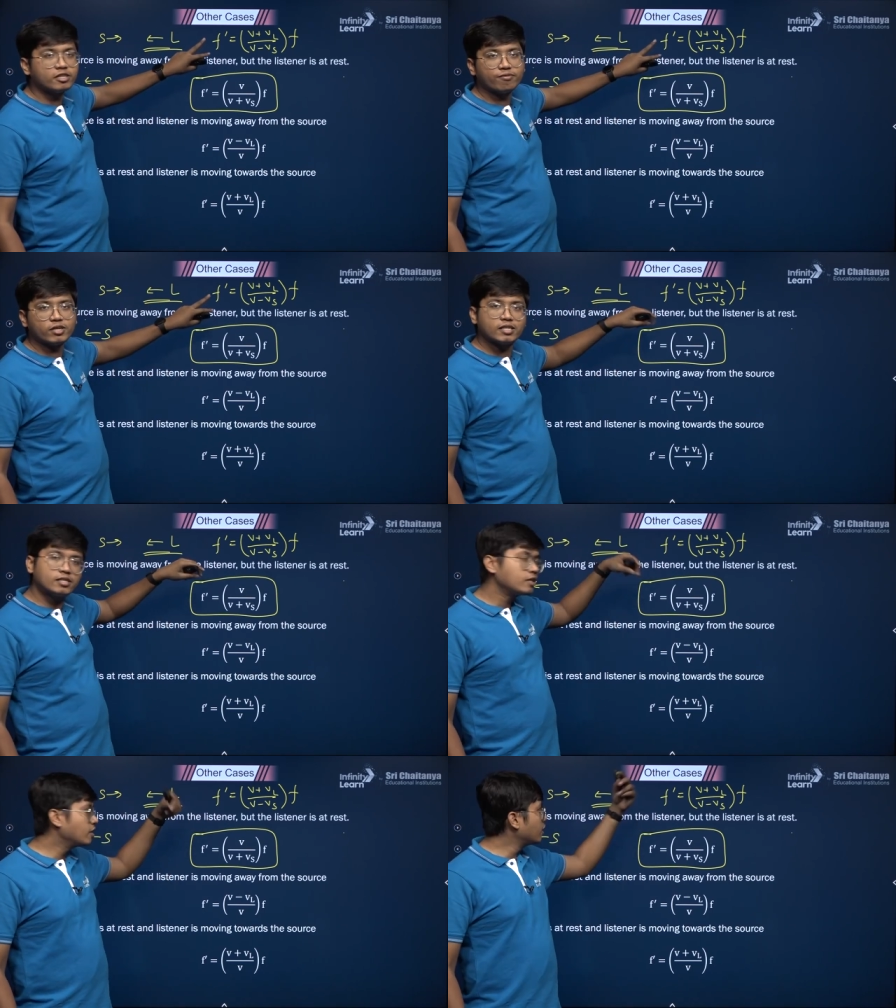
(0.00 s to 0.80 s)

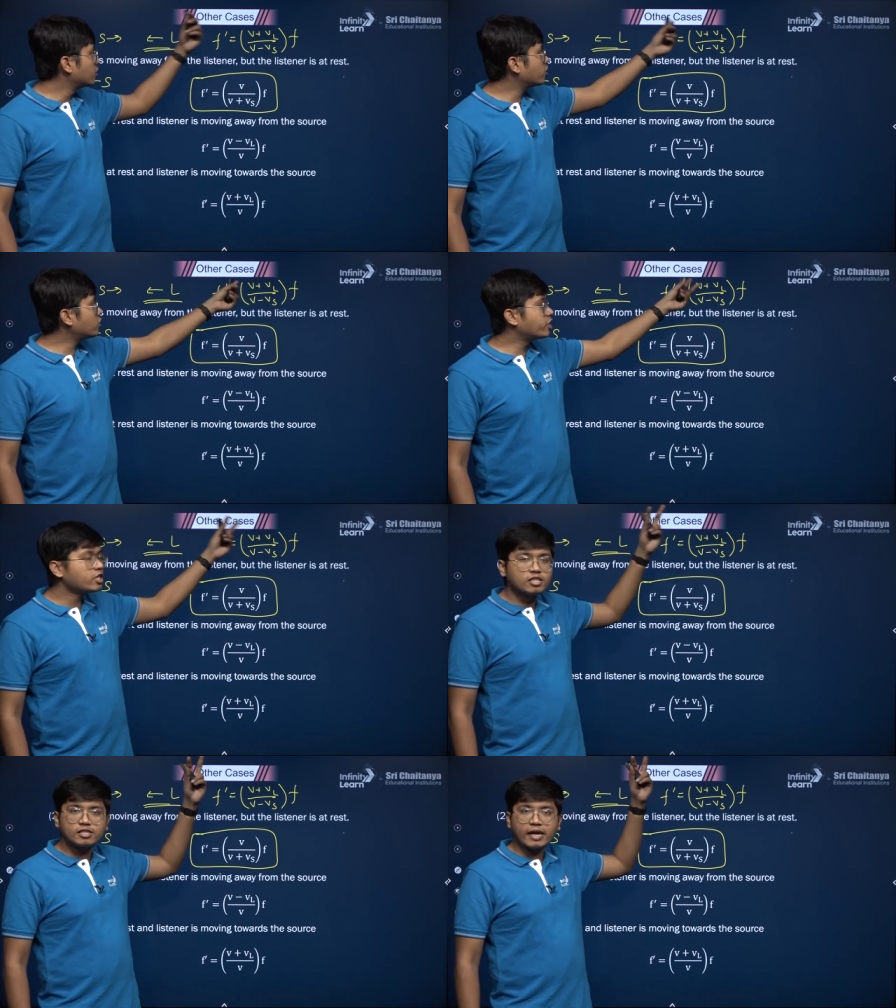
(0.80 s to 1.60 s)
reversed, just
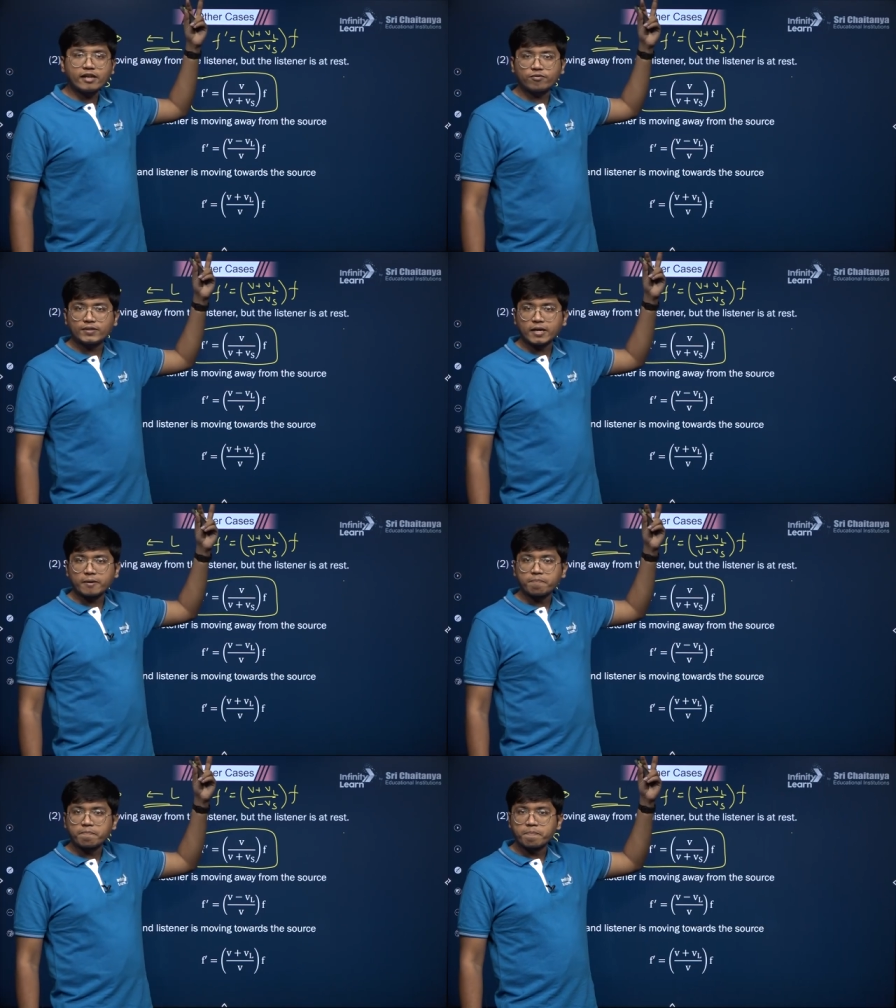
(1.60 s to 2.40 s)
change the sign of that.
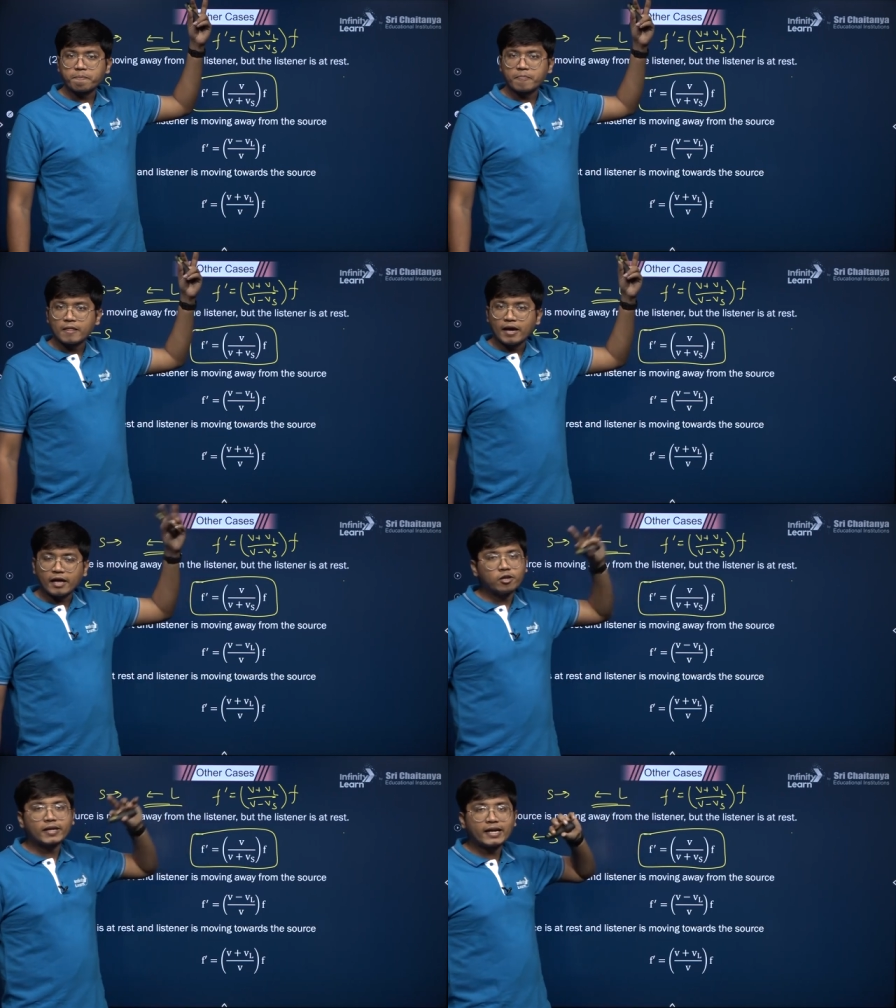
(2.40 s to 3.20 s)

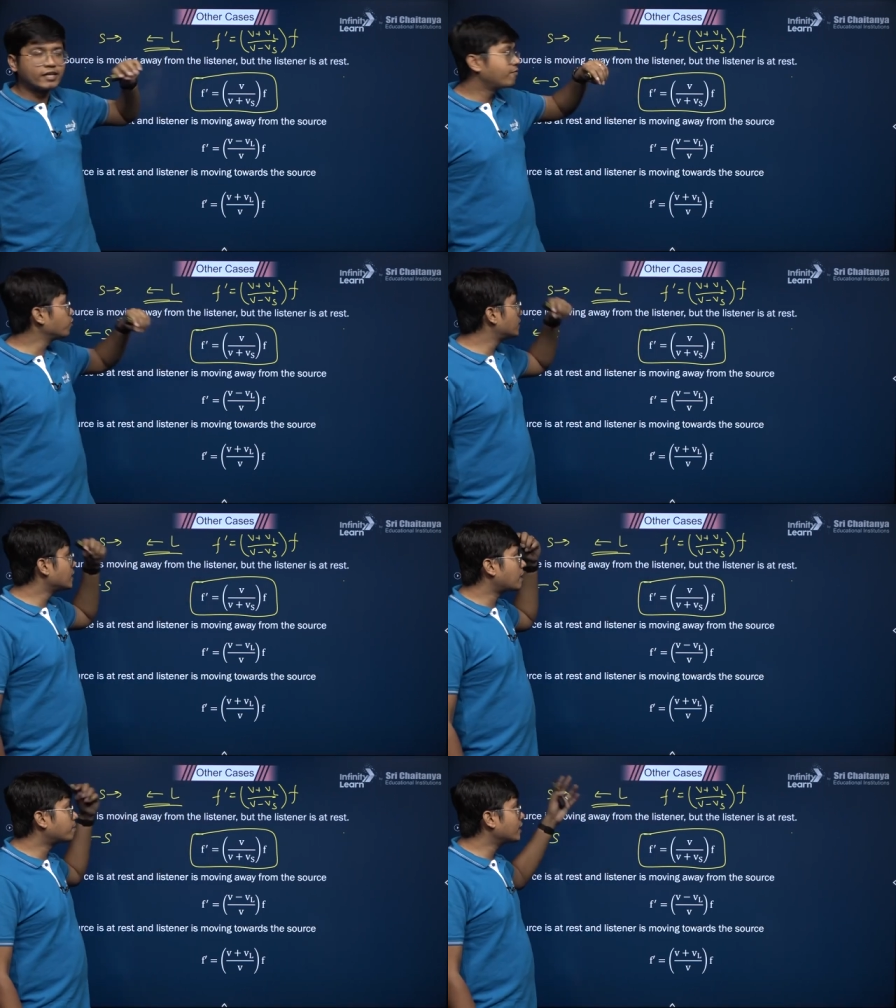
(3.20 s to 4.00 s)
And you'll get it. If you see
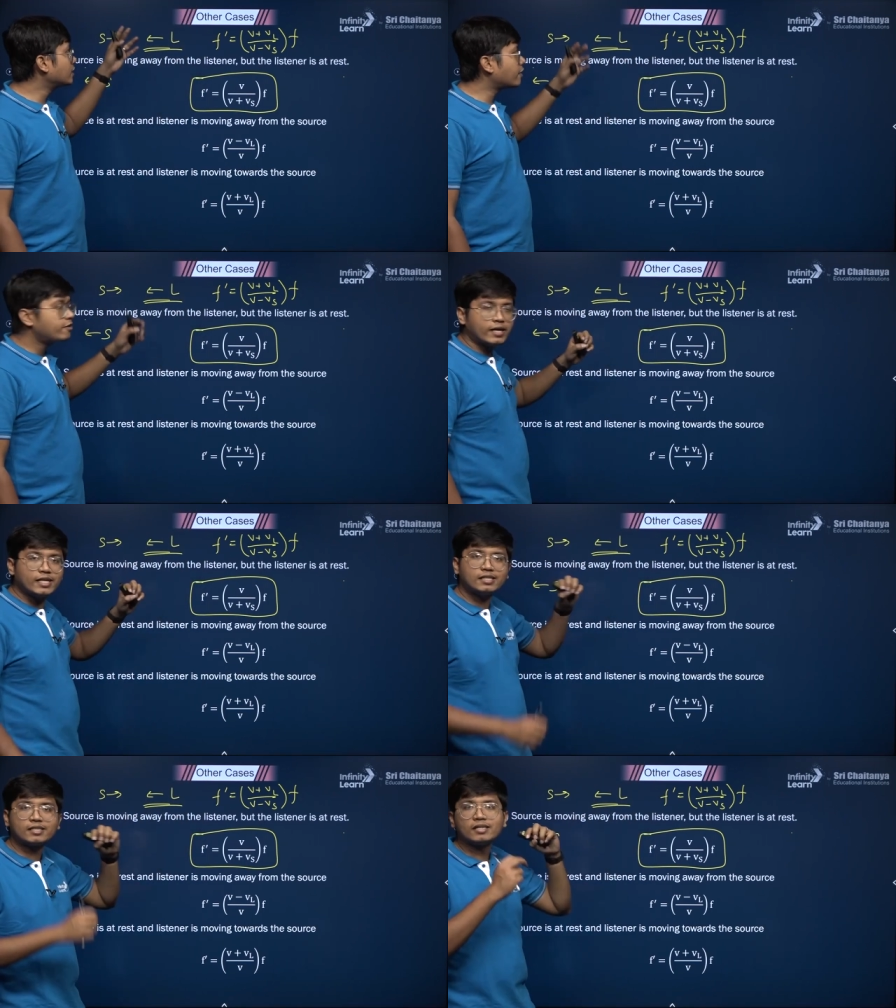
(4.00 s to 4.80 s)
something is at
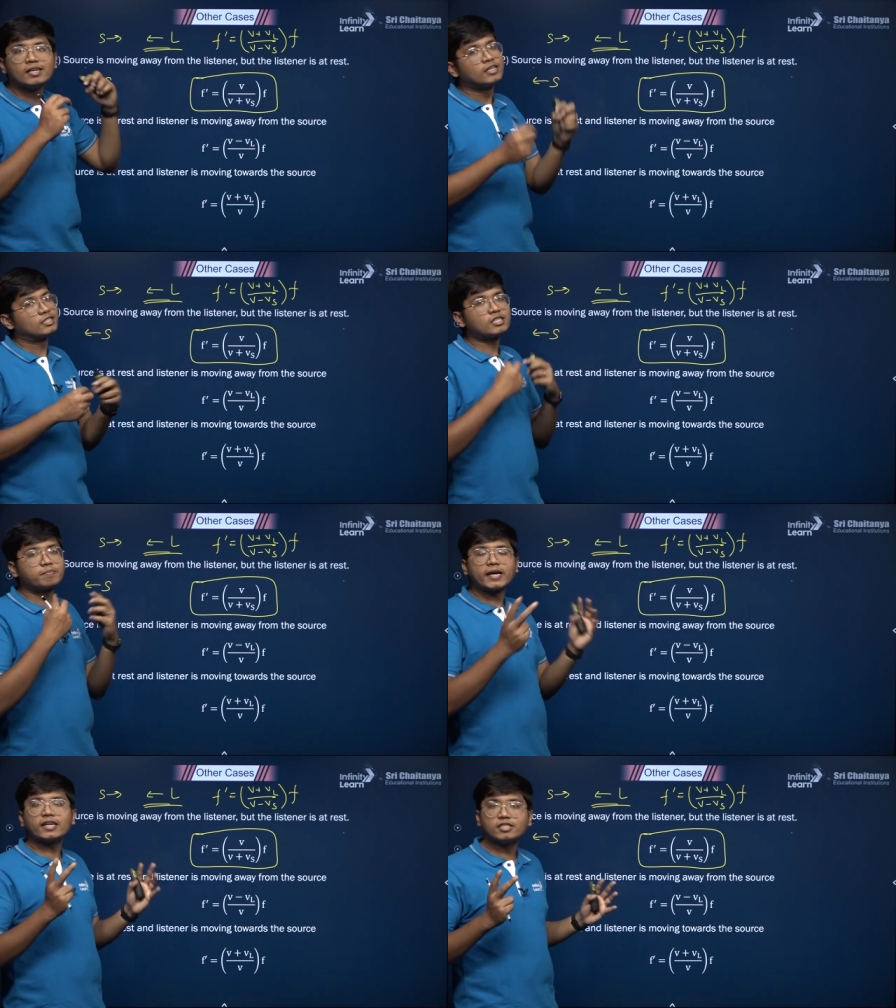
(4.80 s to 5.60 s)
rest, just
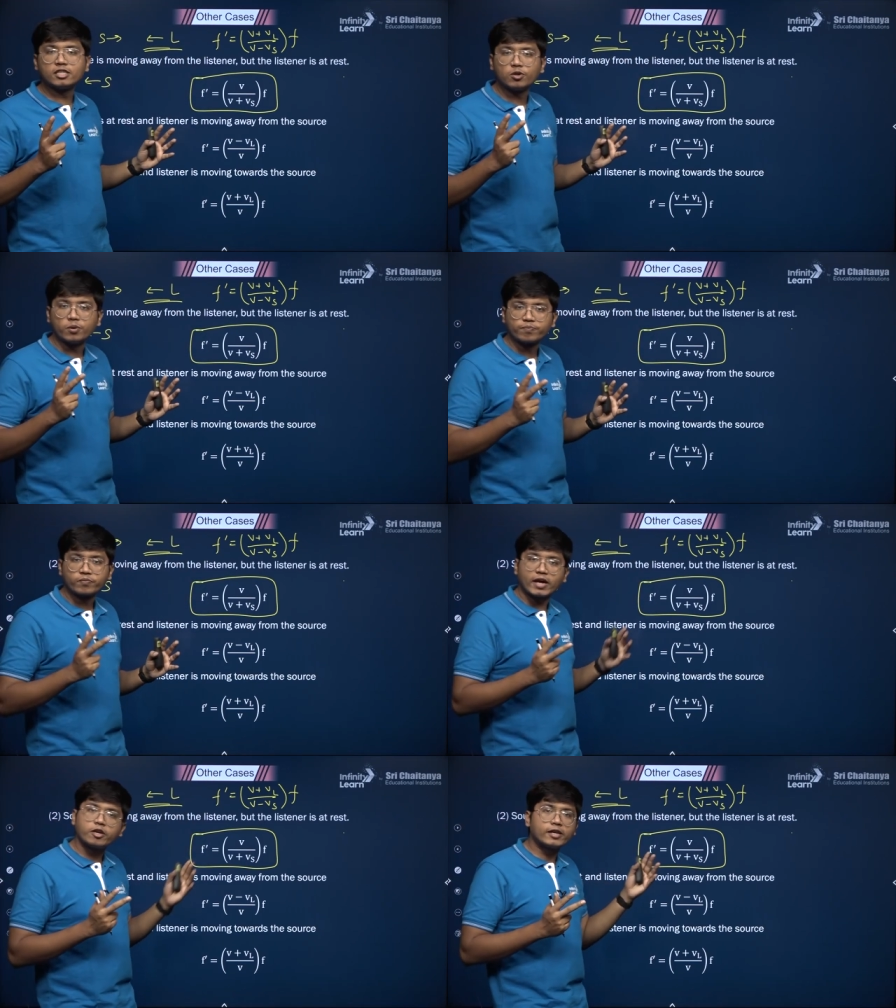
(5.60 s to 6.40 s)
make it 0
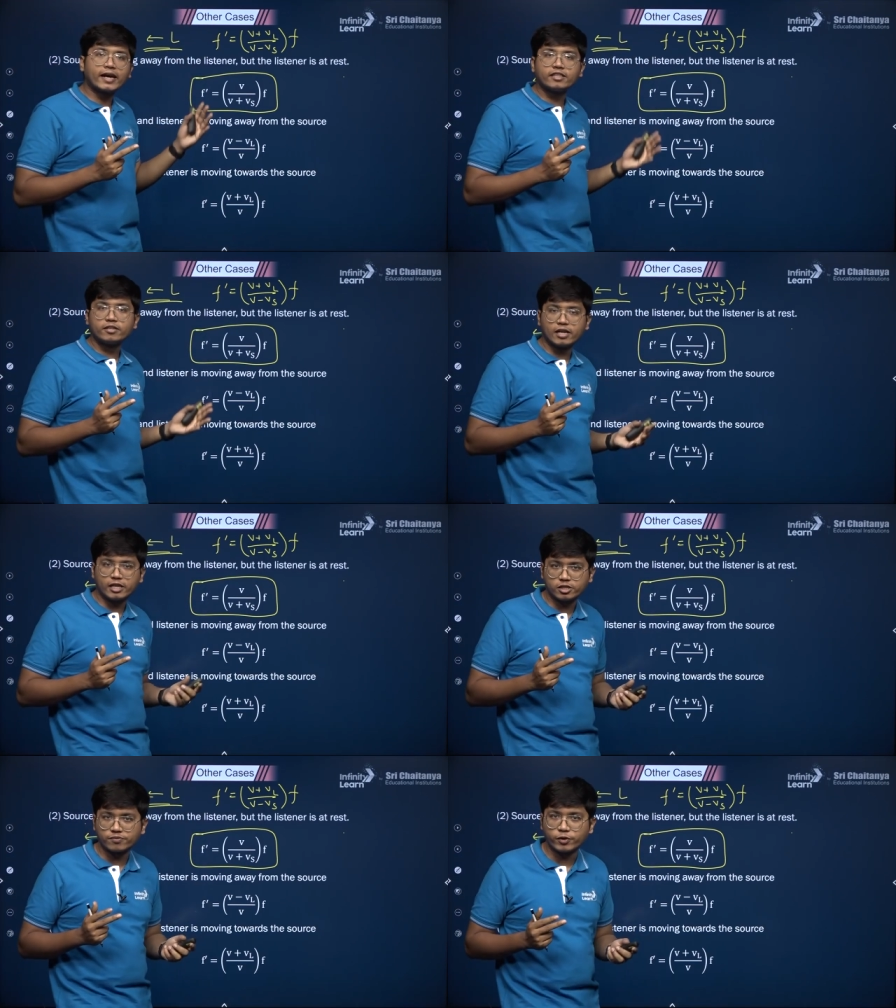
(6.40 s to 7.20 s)
and you'll get the
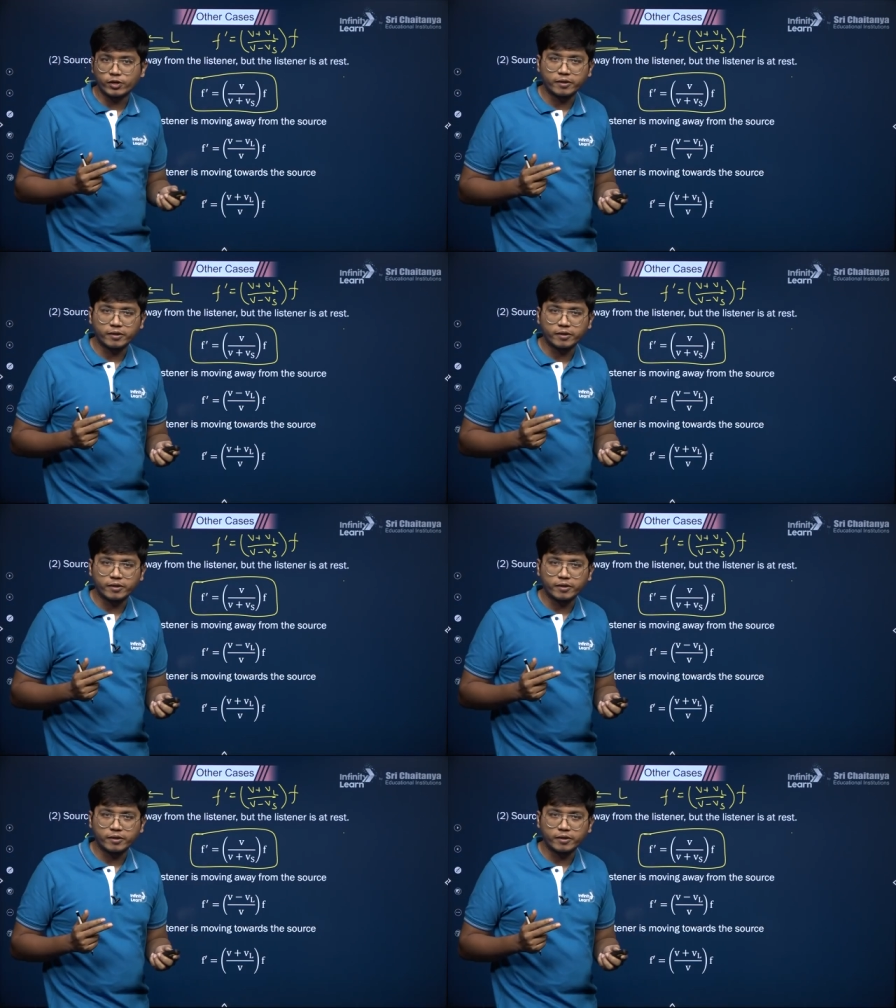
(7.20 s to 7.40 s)
relation for